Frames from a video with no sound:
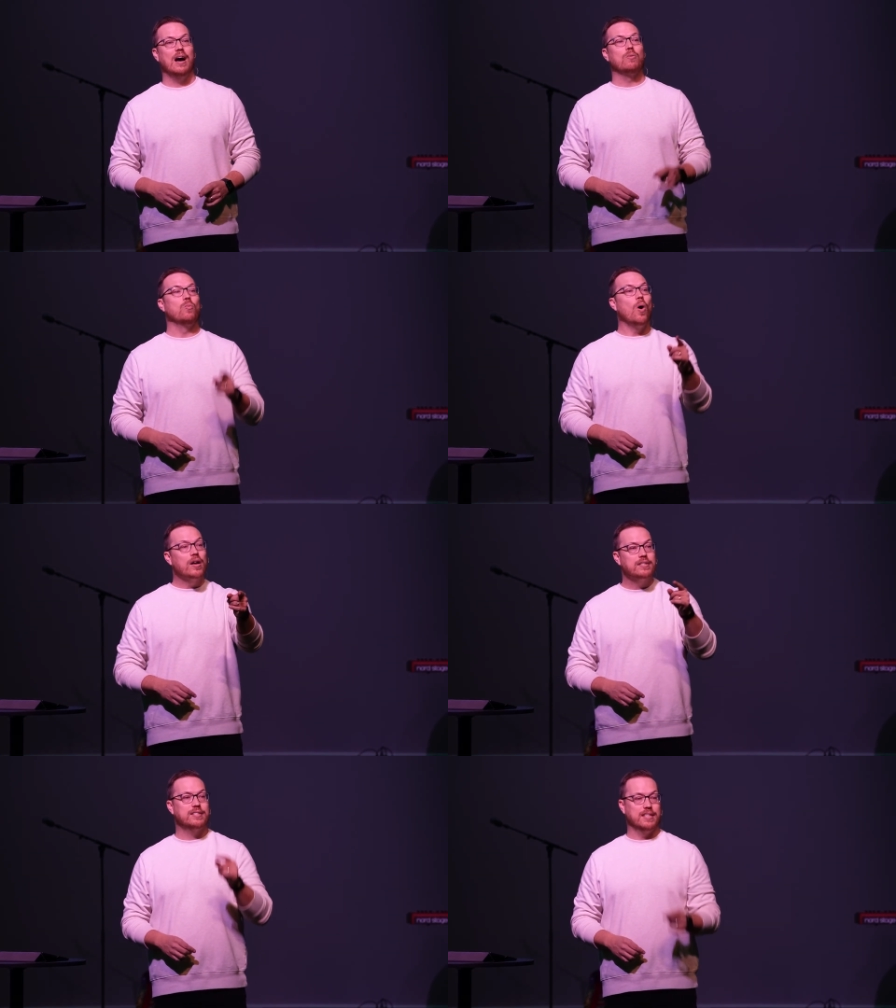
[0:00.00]
I
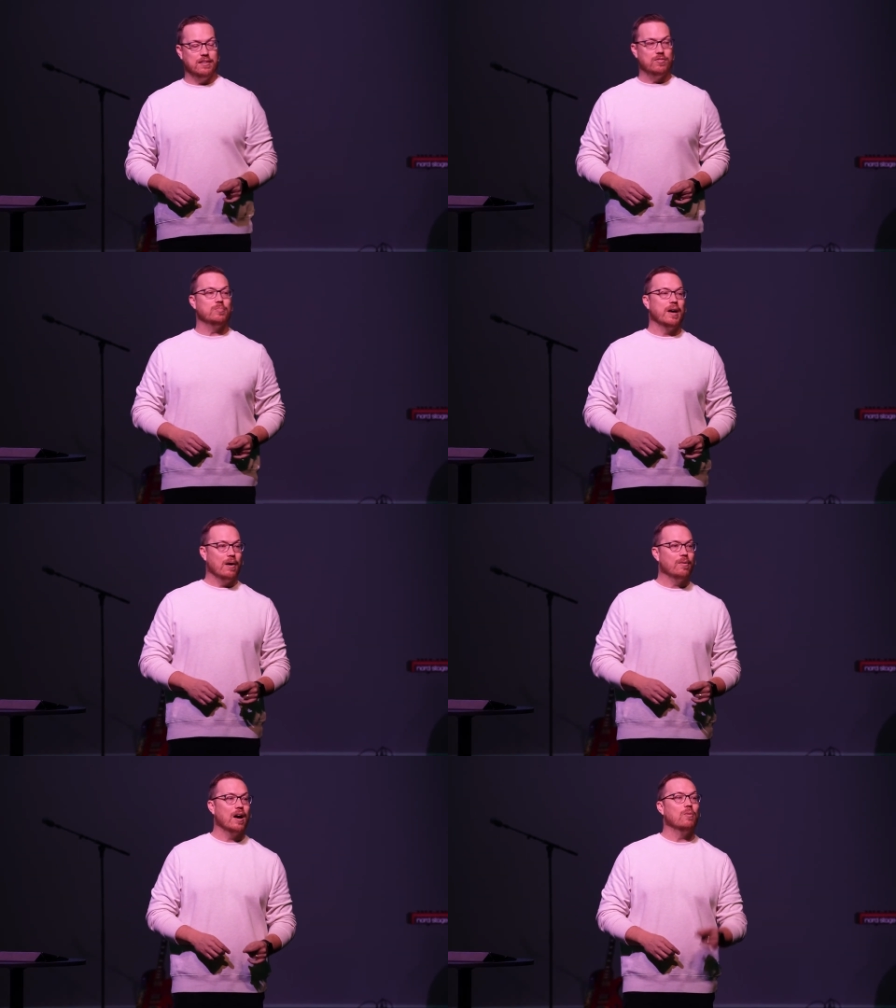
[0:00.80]
want to give you
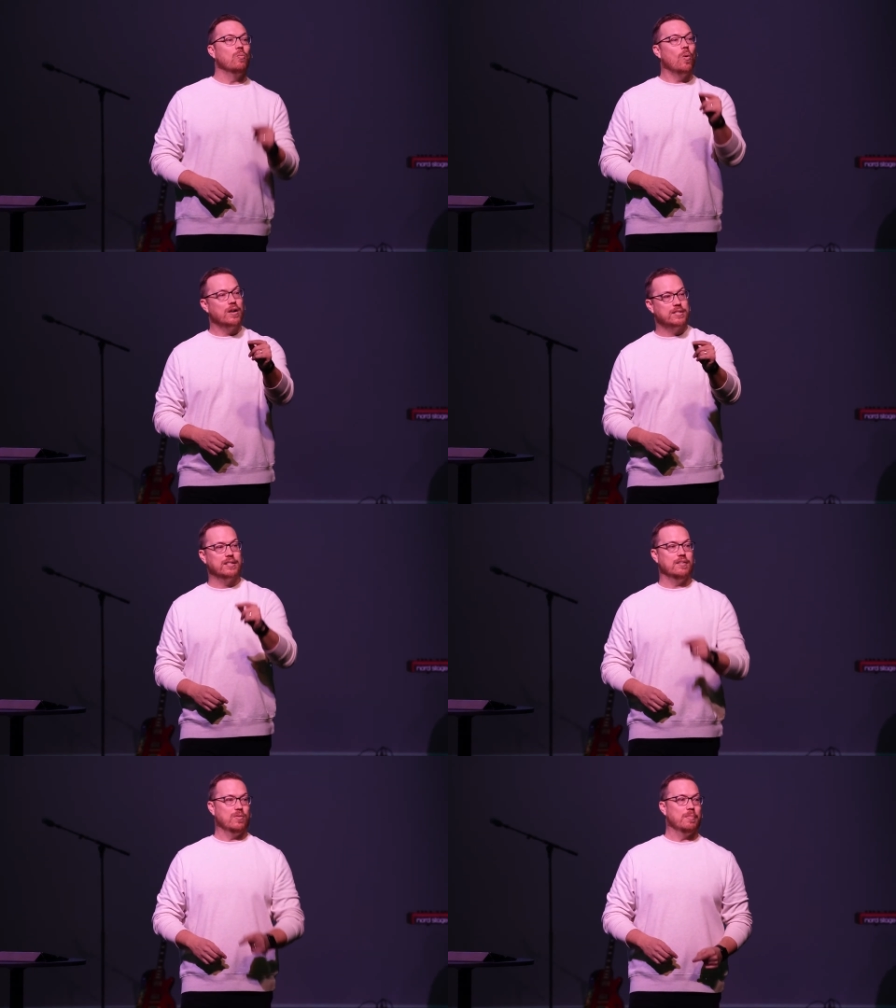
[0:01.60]
power. I want to
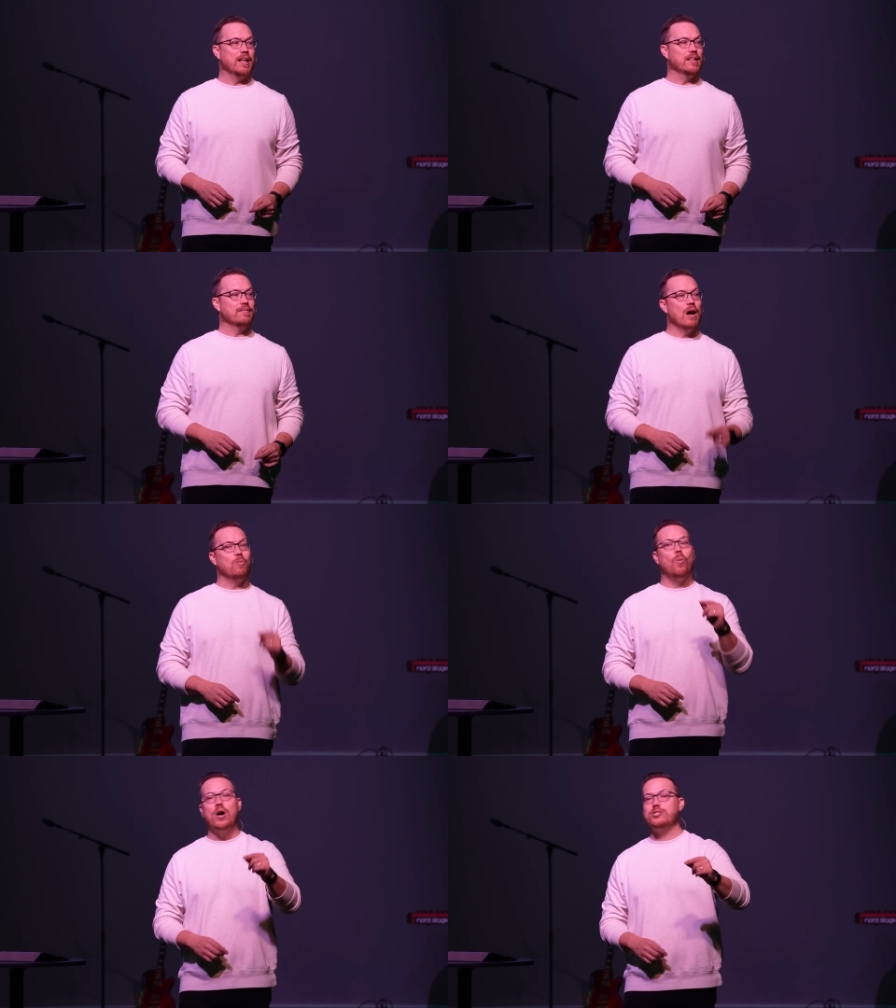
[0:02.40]
give you my love. I
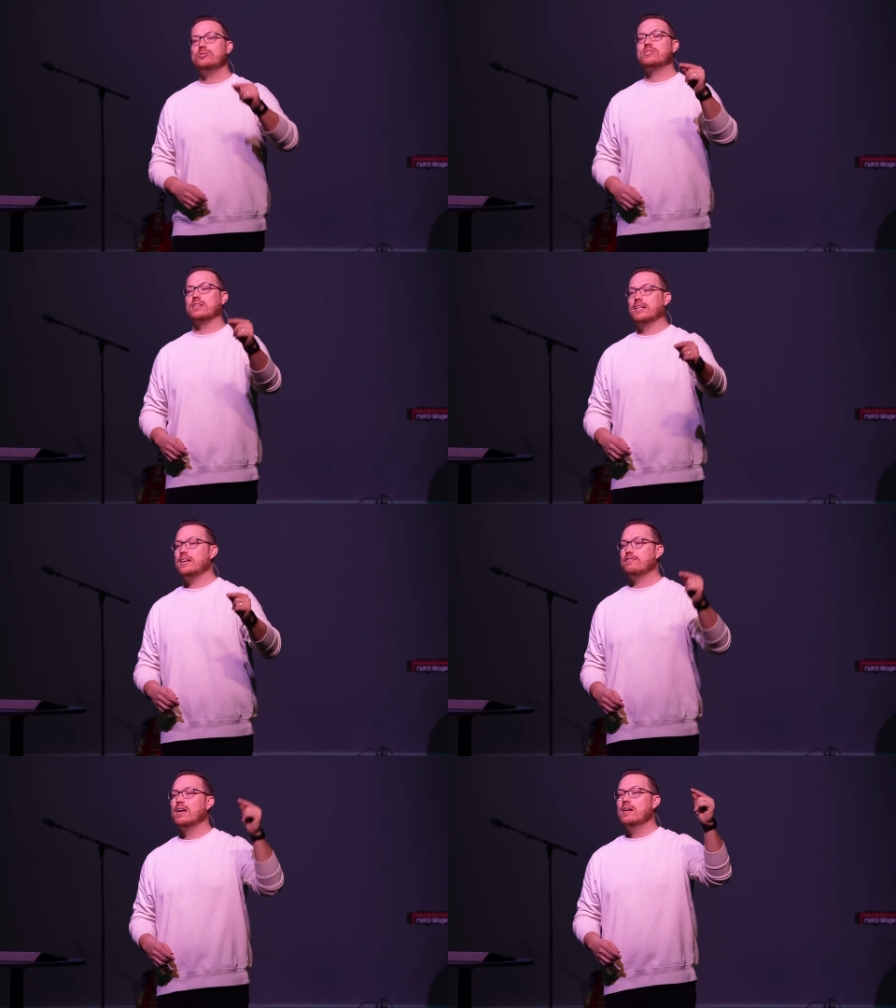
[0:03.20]
want you to
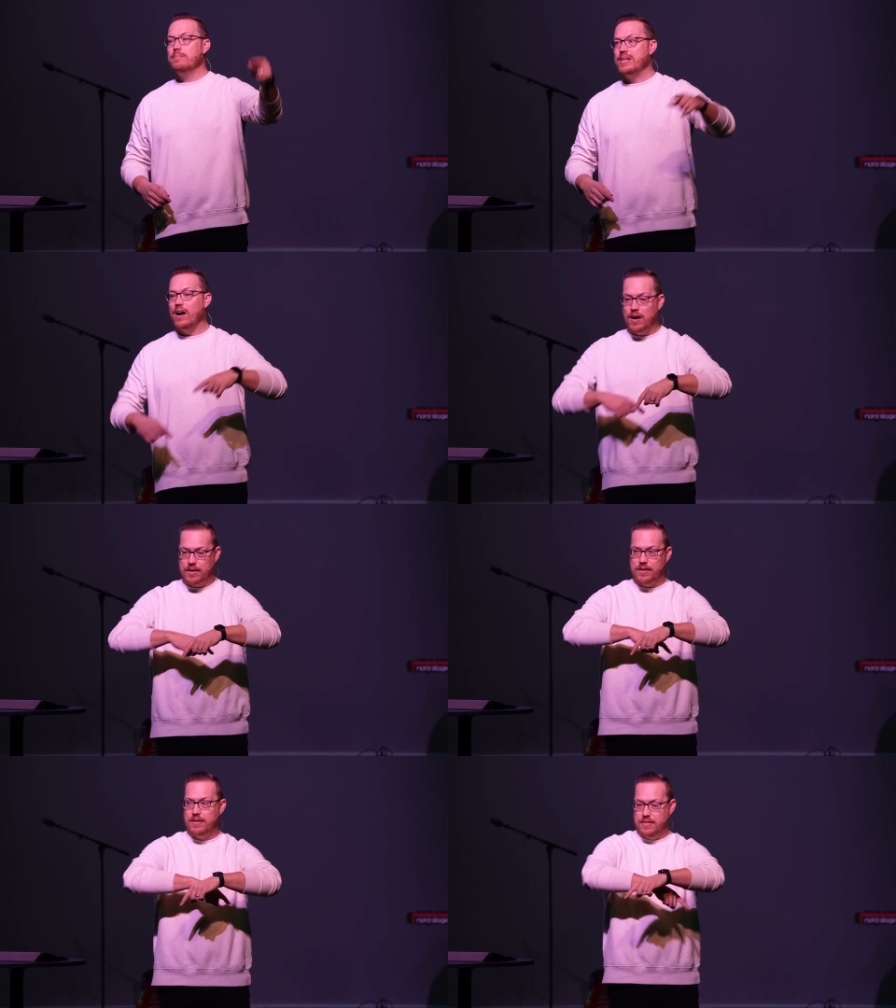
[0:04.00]
live
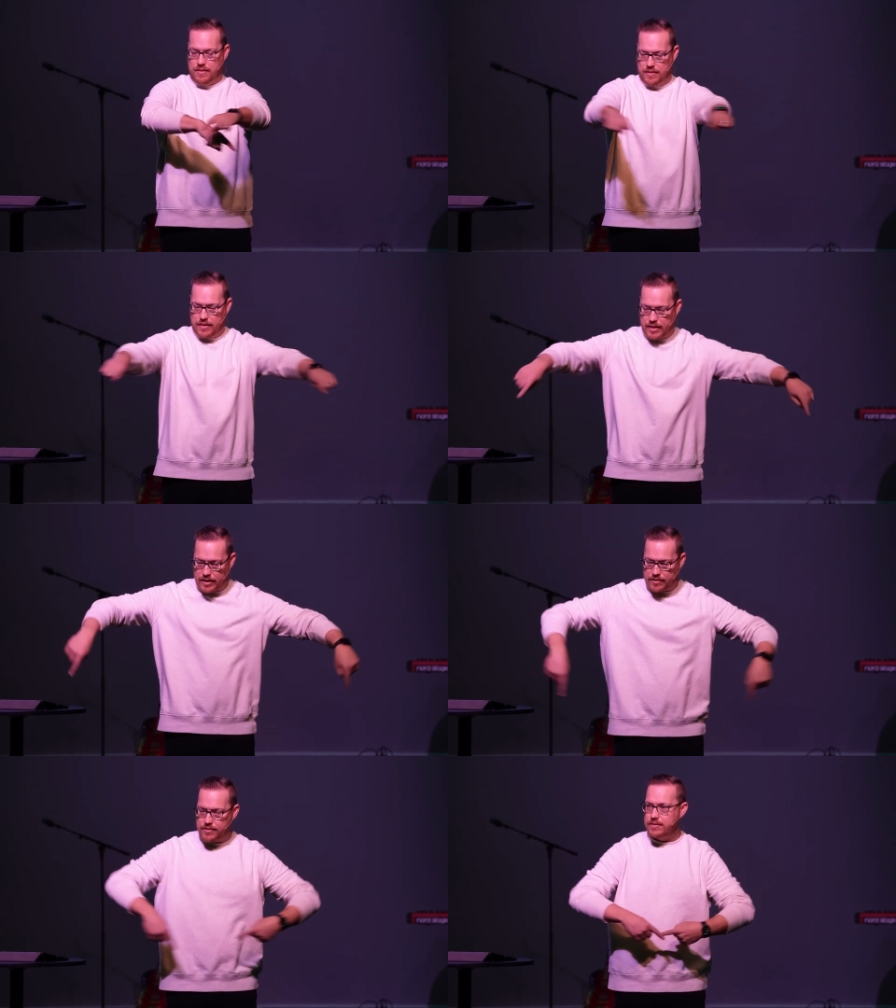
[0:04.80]
beyond
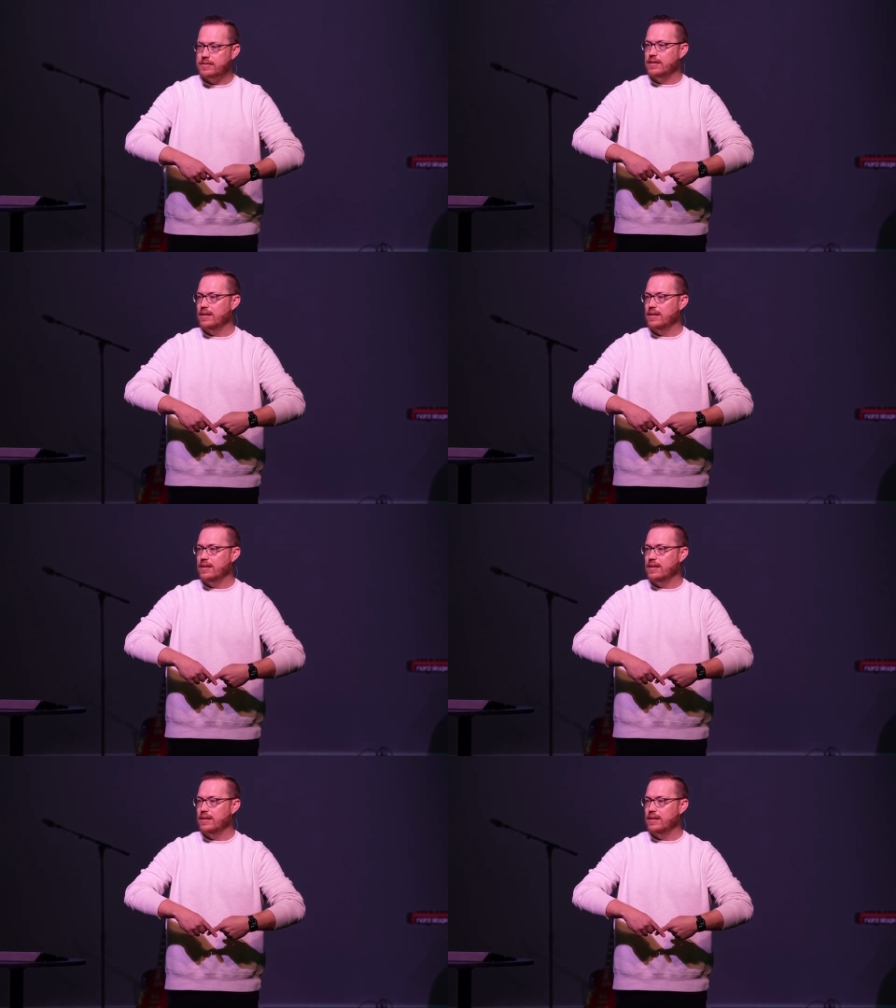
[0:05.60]
this.